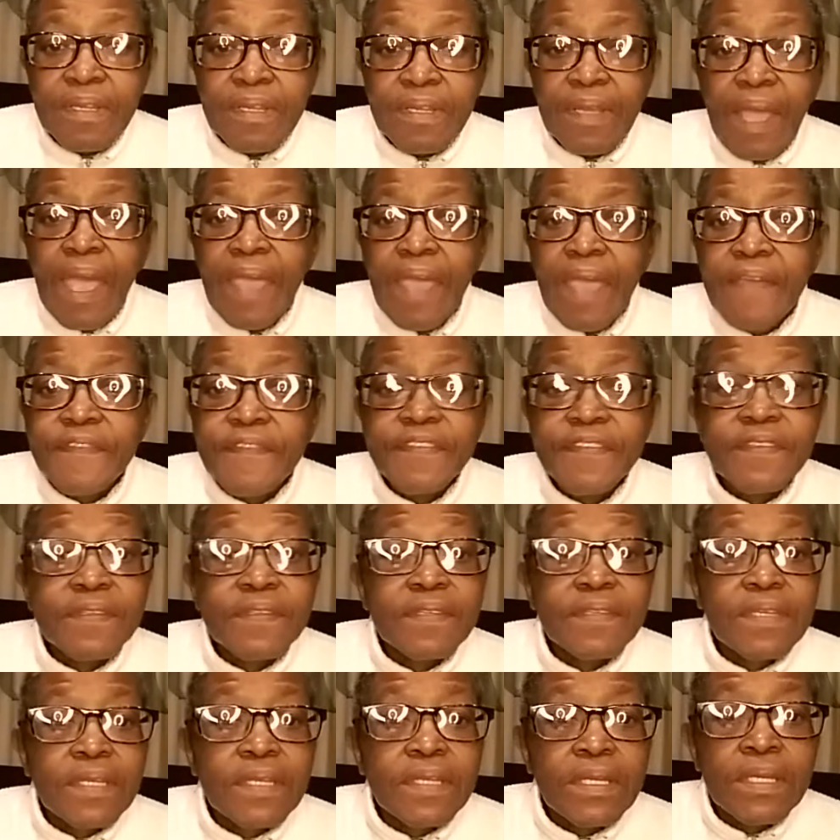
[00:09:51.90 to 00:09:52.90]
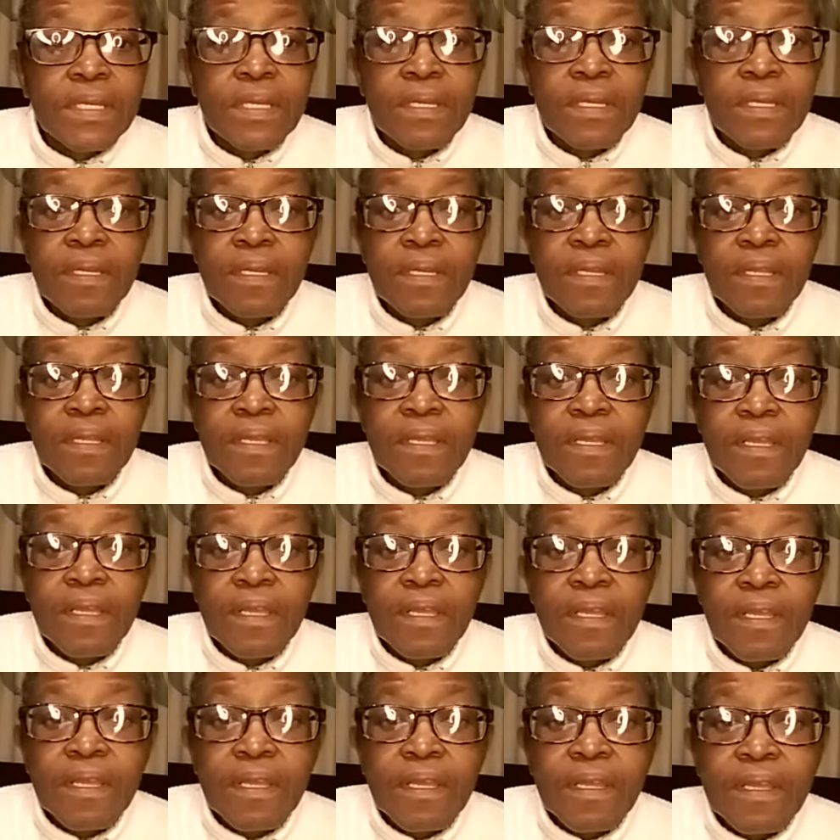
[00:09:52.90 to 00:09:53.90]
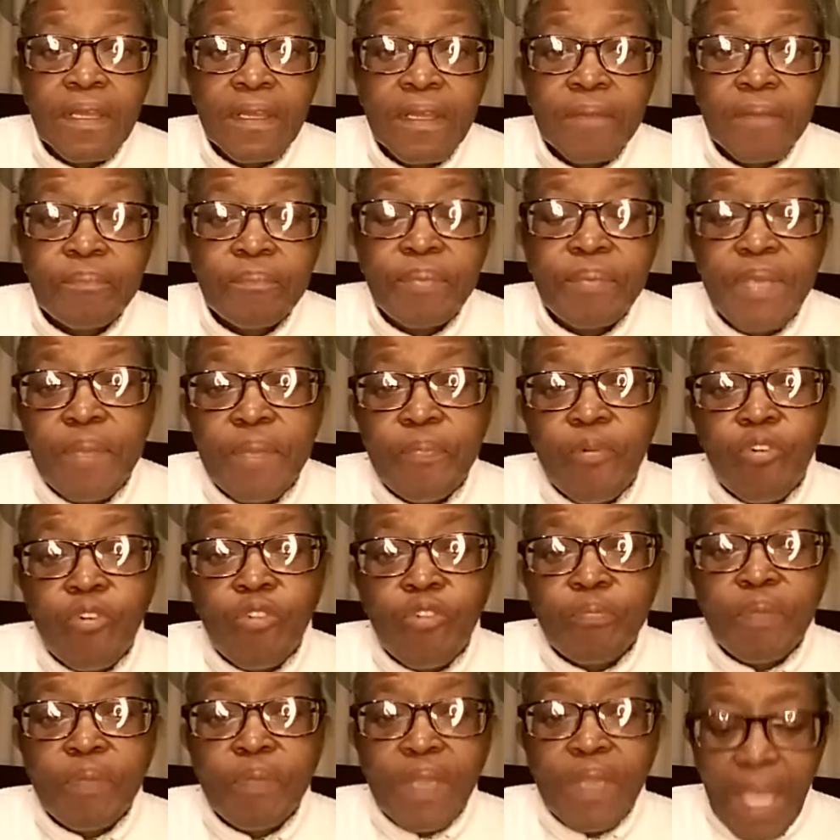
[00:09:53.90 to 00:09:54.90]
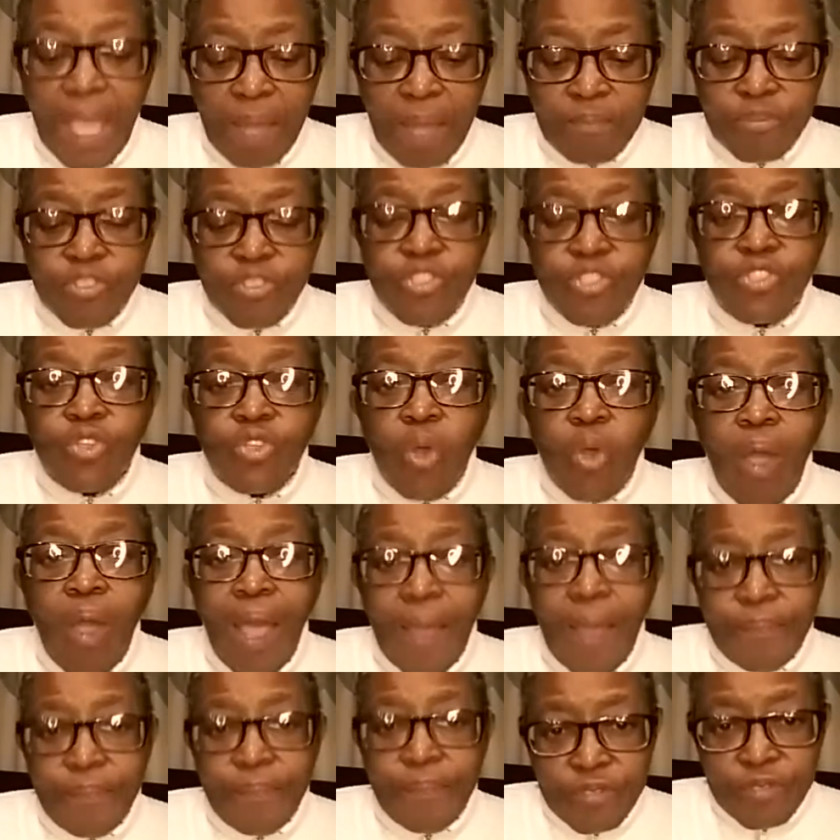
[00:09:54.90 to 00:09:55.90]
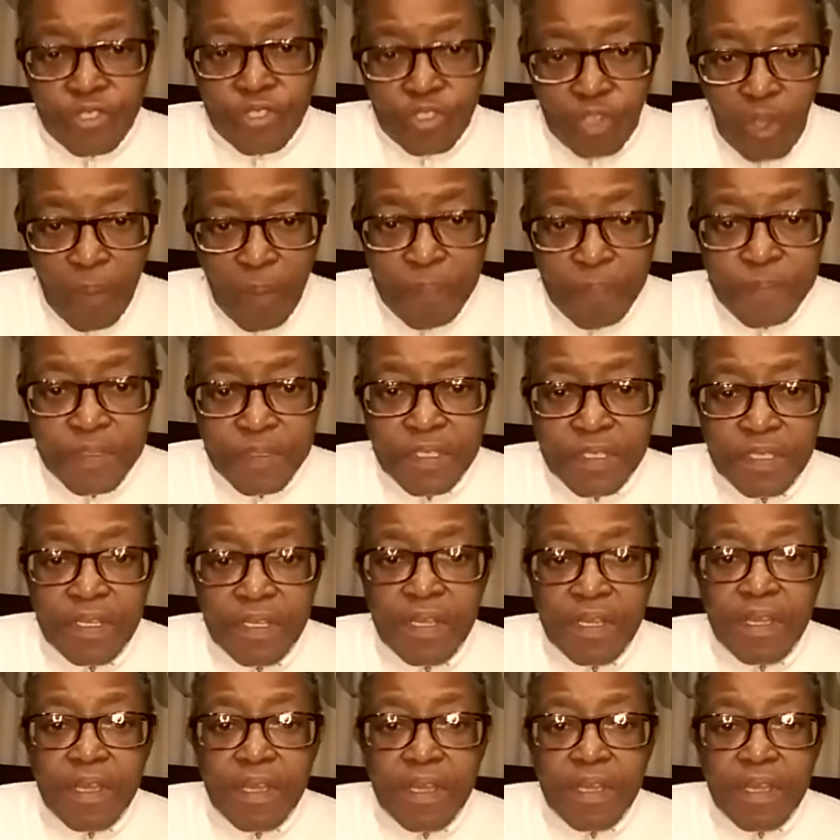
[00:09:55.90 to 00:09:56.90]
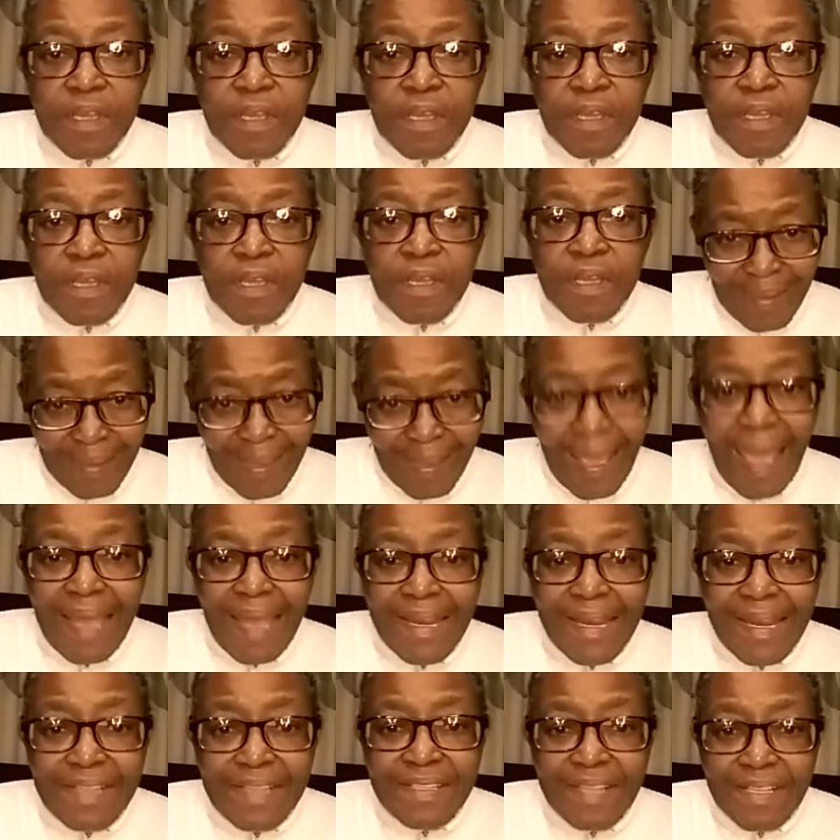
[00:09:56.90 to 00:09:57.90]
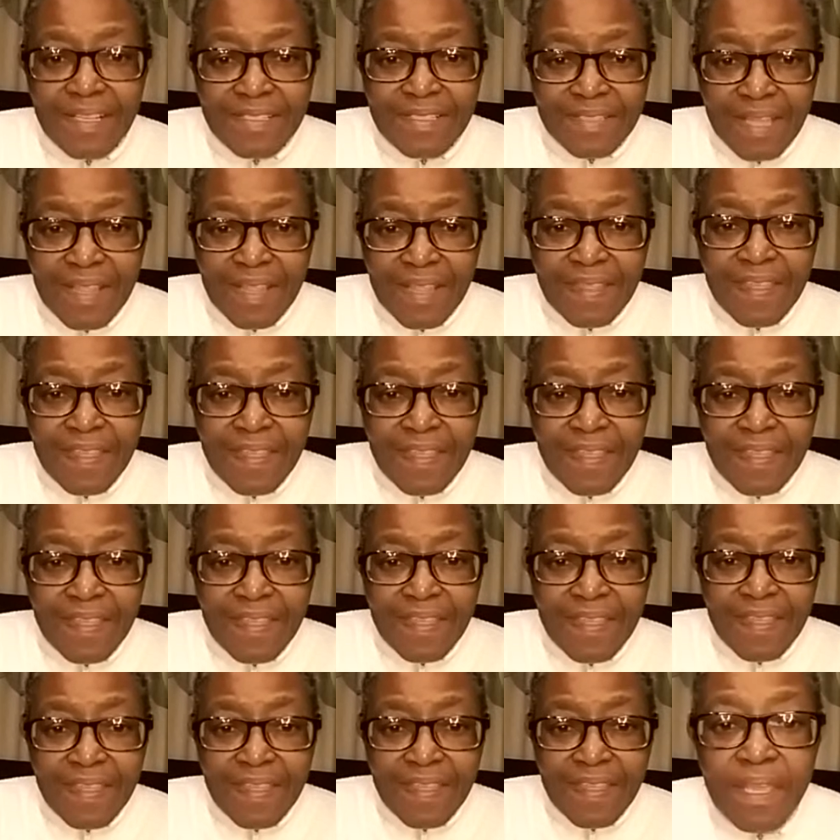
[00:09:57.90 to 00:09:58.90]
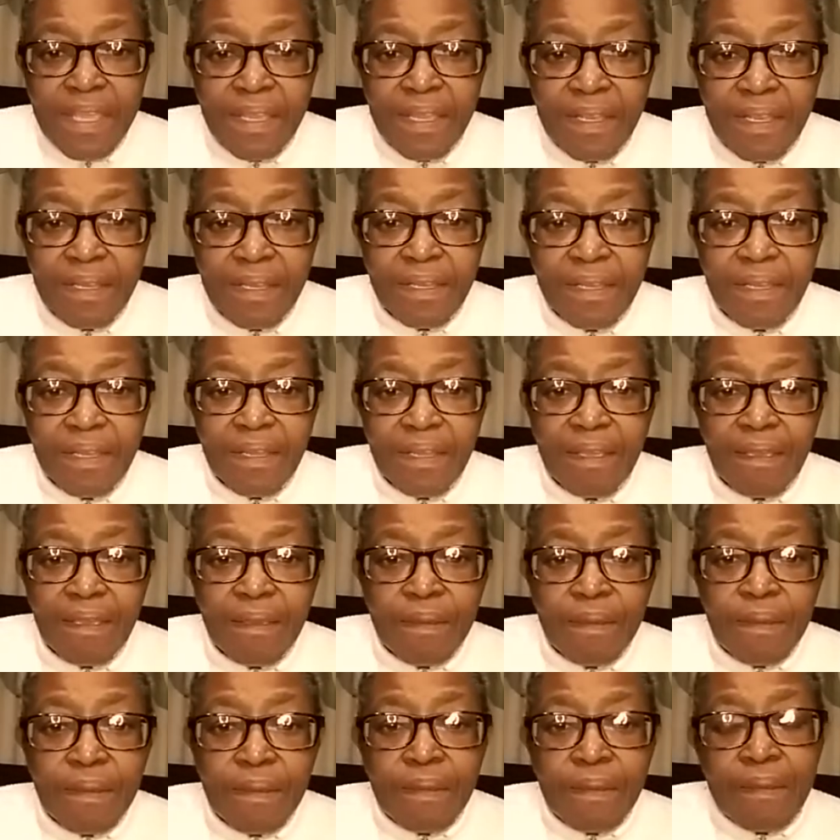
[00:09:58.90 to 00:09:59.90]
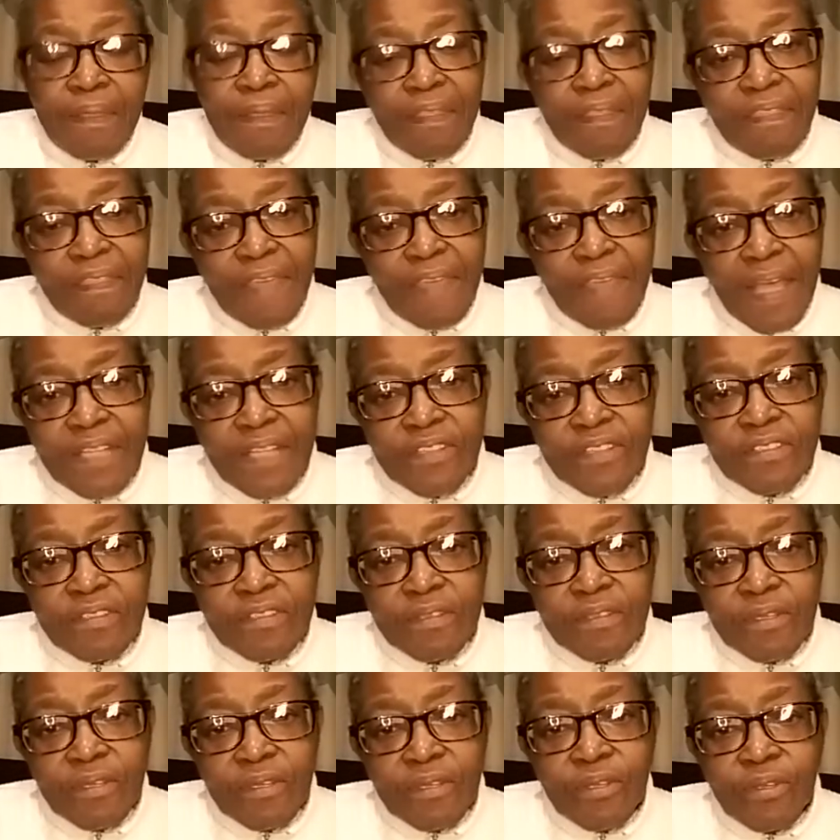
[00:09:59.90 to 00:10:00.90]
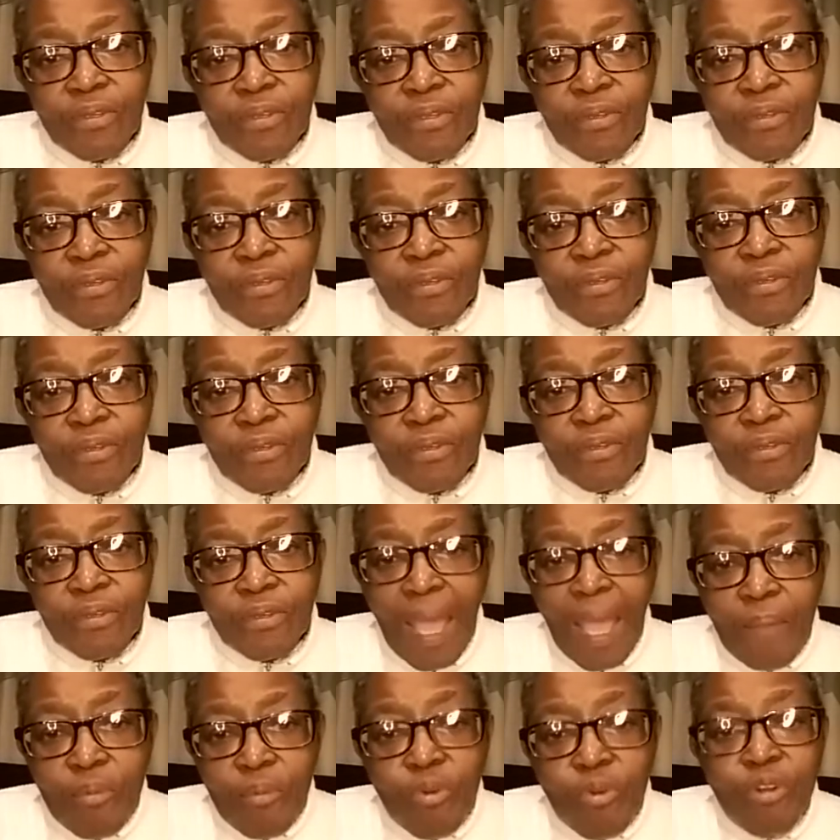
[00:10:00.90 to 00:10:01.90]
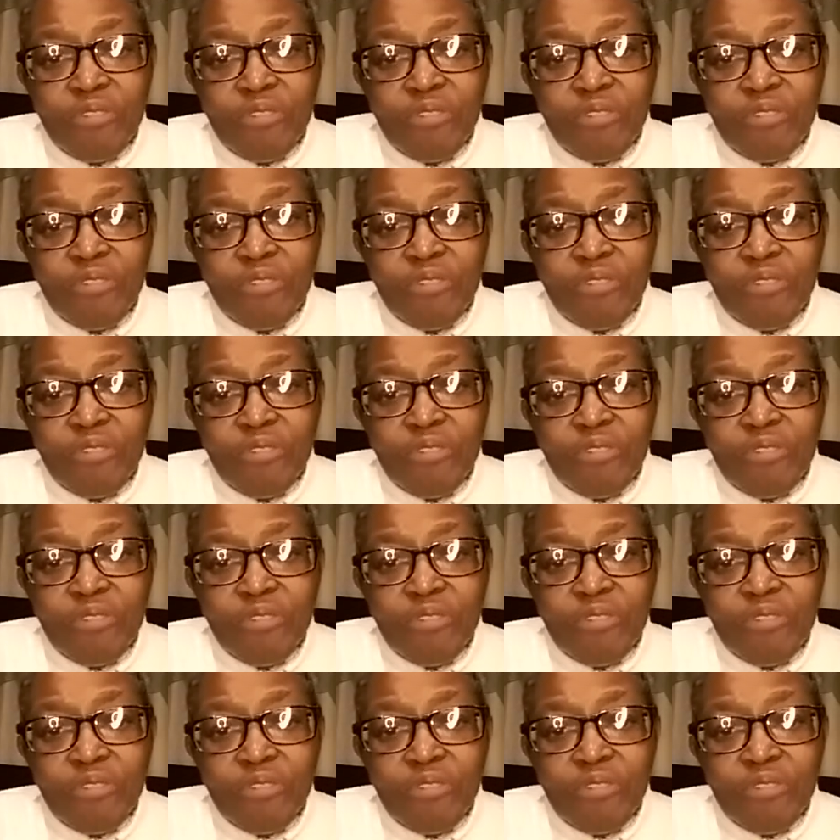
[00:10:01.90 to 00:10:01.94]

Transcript: I have seen people who become so absorbed by the characters that they are playing that you become